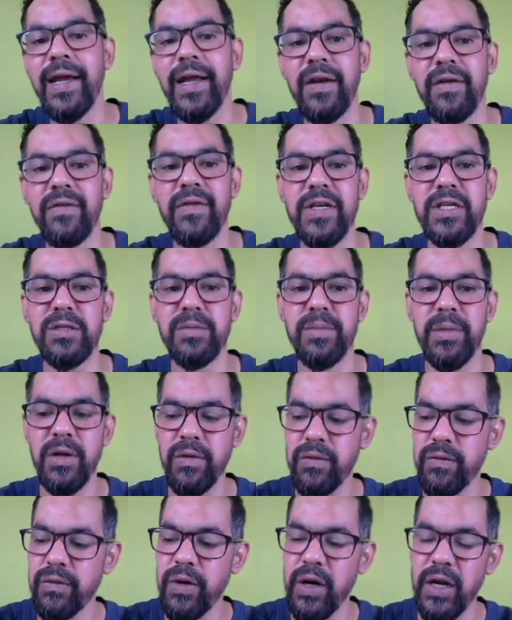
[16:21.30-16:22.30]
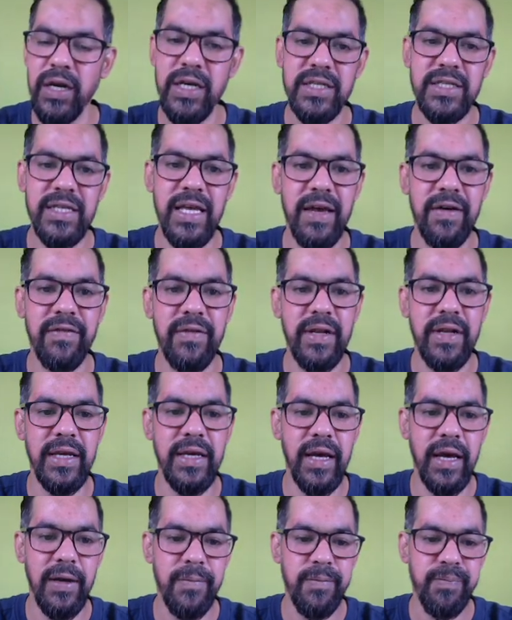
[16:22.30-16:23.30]
investment, one is
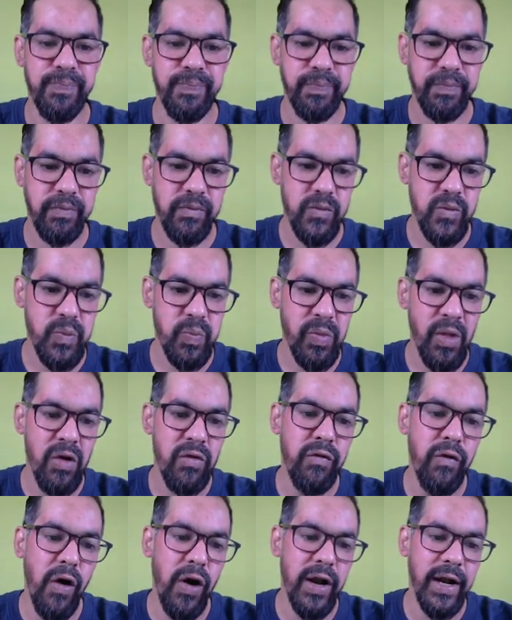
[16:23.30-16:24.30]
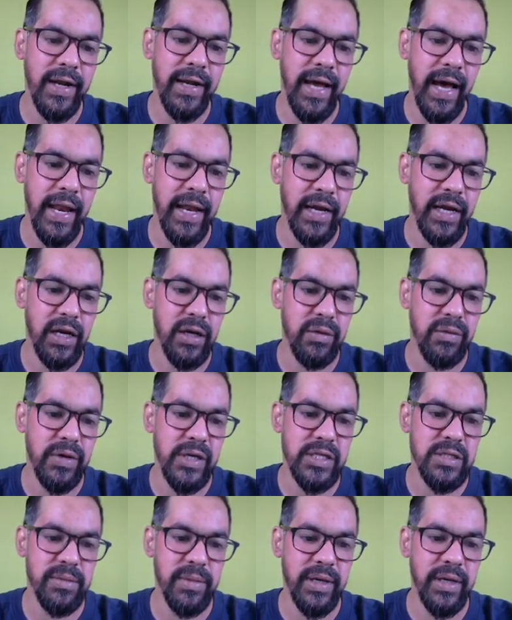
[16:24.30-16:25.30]
FDI, foreign direct
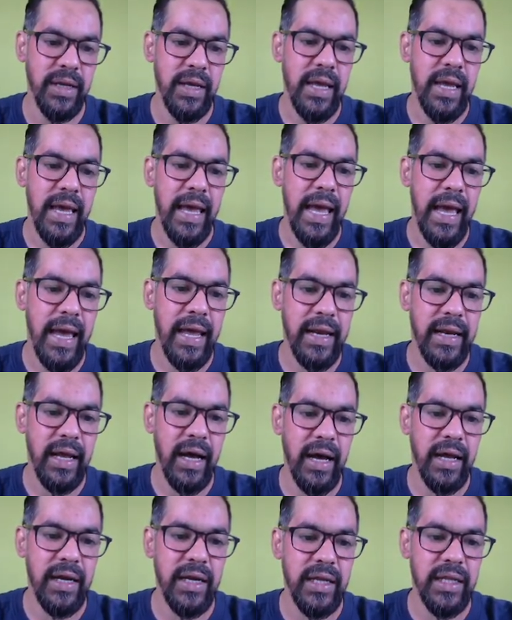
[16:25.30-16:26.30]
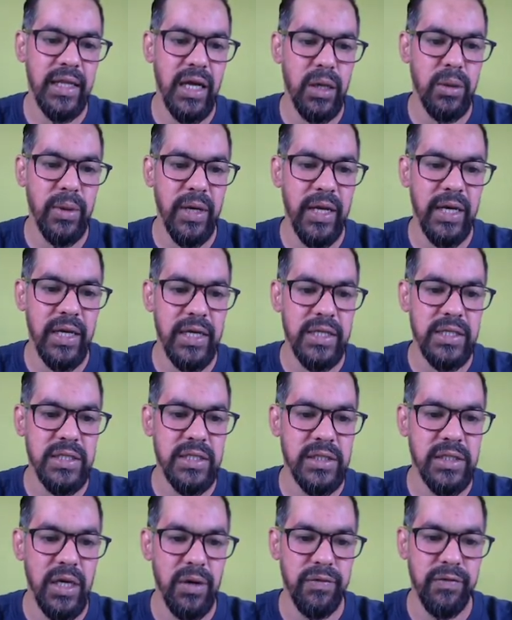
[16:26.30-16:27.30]
investment, and another one
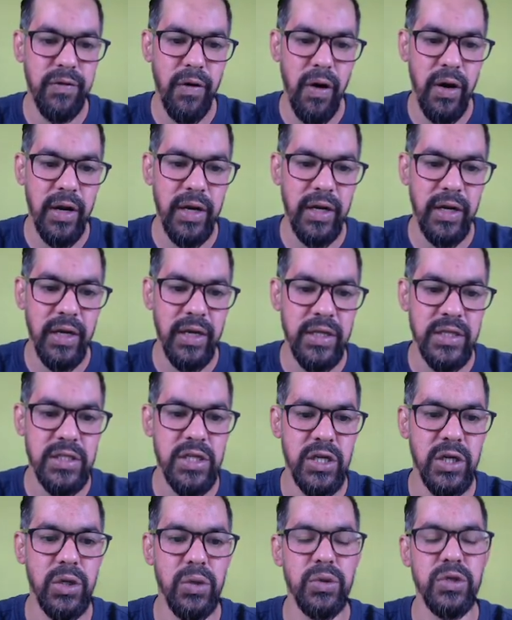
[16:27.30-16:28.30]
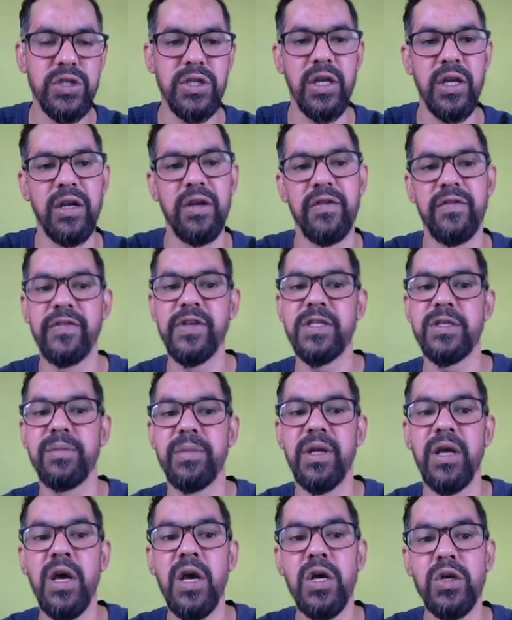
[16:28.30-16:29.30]
is a foreign institutional
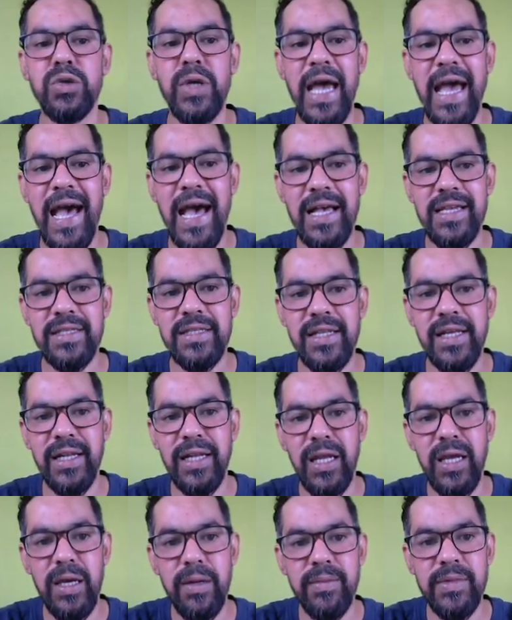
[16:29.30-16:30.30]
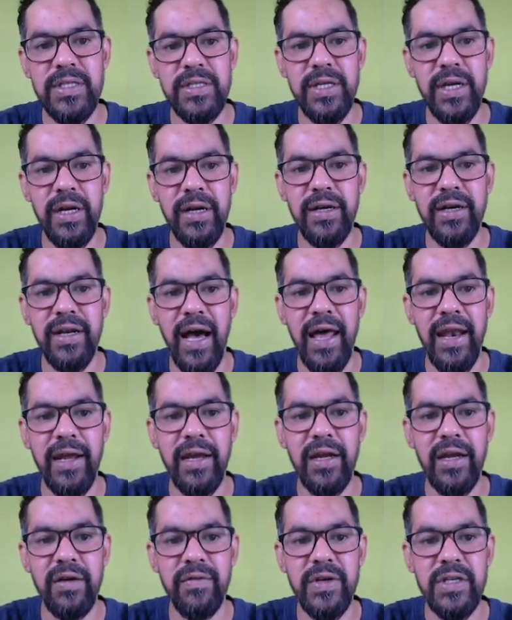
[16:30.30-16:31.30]
investment. So as the name state,
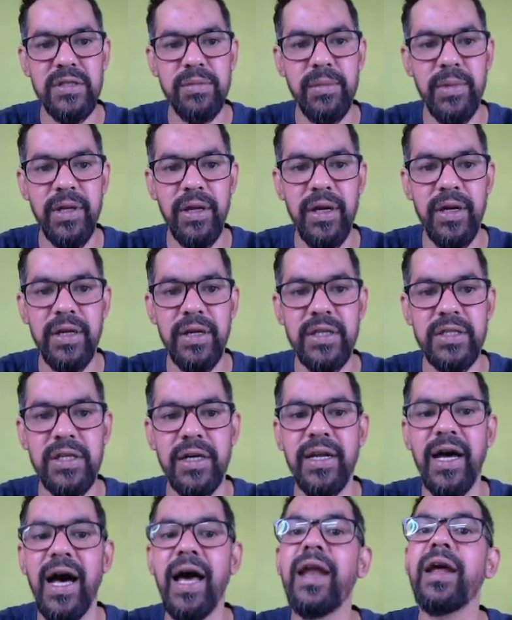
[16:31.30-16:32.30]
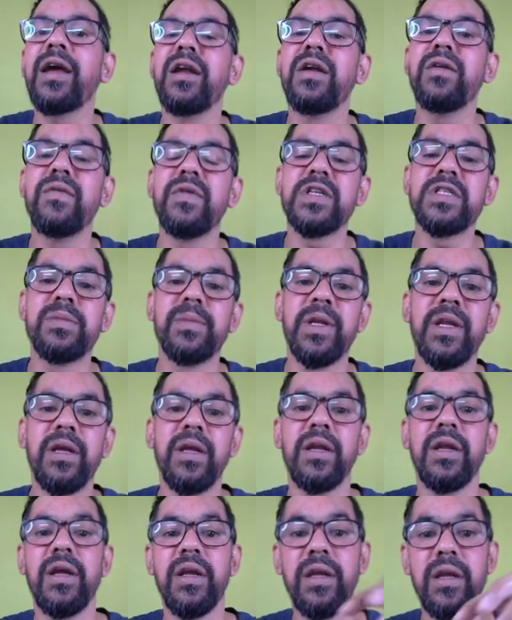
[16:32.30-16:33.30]
direct investment, it is a direct investment
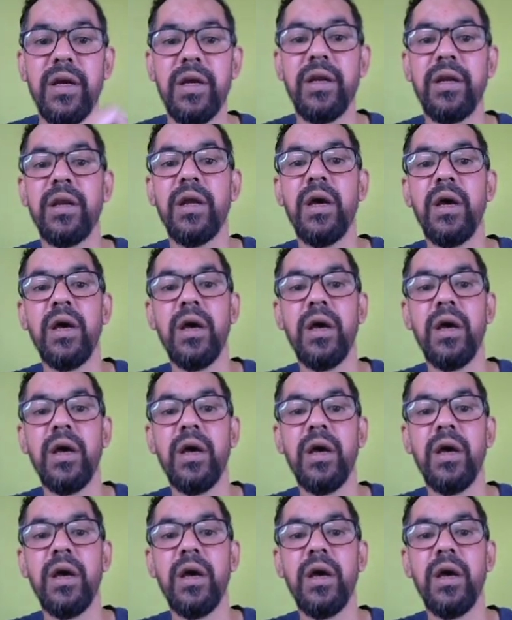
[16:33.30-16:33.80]
in Indian